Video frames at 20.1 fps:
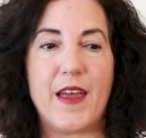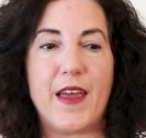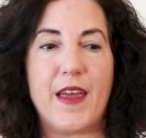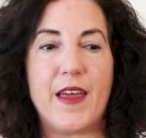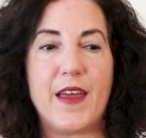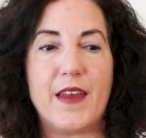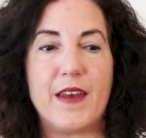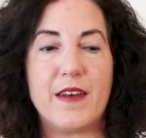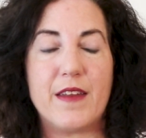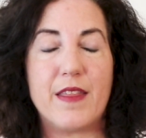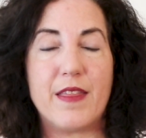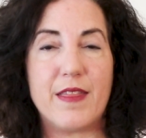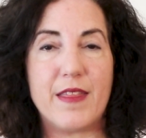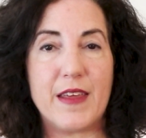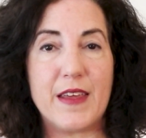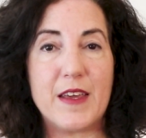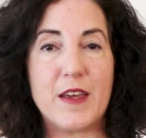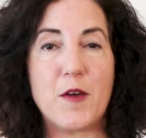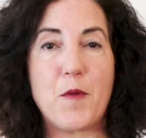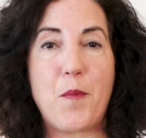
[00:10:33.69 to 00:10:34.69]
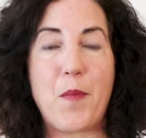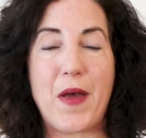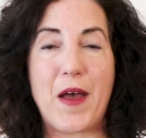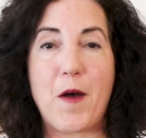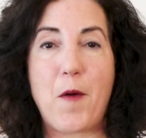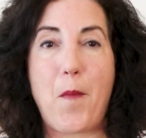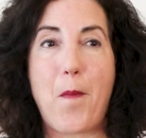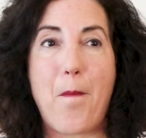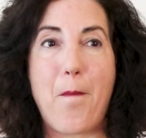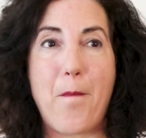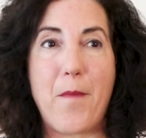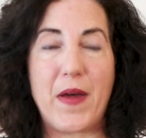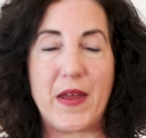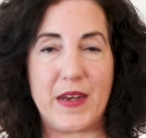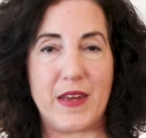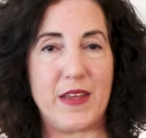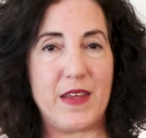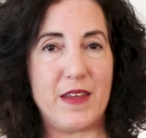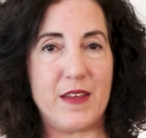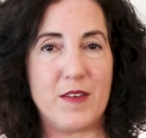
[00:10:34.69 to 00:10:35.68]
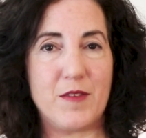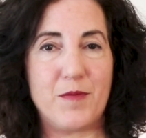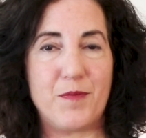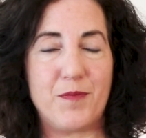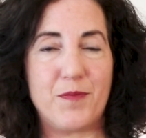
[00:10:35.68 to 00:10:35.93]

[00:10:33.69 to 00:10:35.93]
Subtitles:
and think about money.